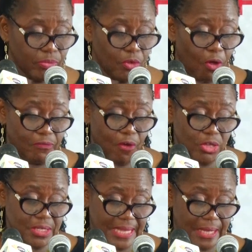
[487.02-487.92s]
of all
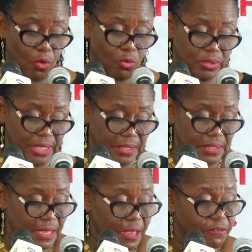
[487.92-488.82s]
stakeholders.
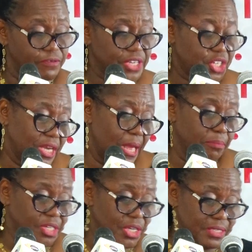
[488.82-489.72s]
Vision and
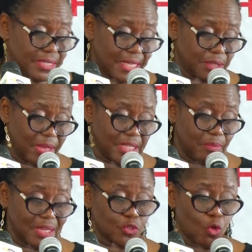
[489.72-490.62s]
mission statements
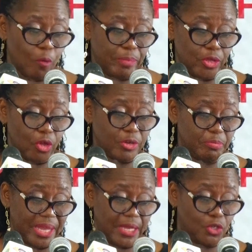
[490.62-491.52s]
must go beyond
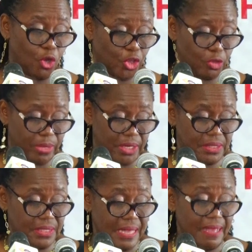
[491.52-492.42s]
being
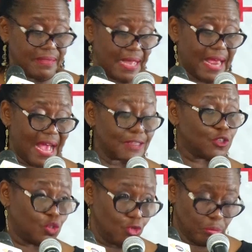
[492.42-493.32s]
documents that are
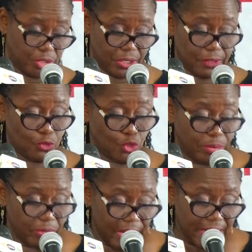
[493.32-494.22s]
assumed to
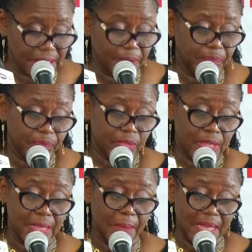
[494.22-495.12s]
be read.
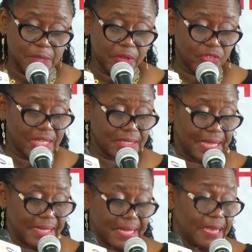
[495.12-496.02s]
They must be
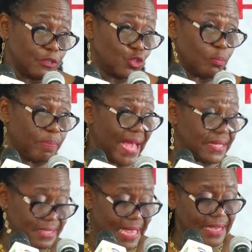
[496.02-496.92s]
translated into
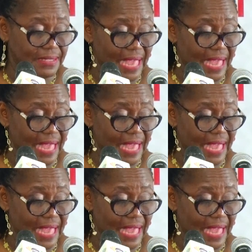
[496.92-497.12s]
bite-sized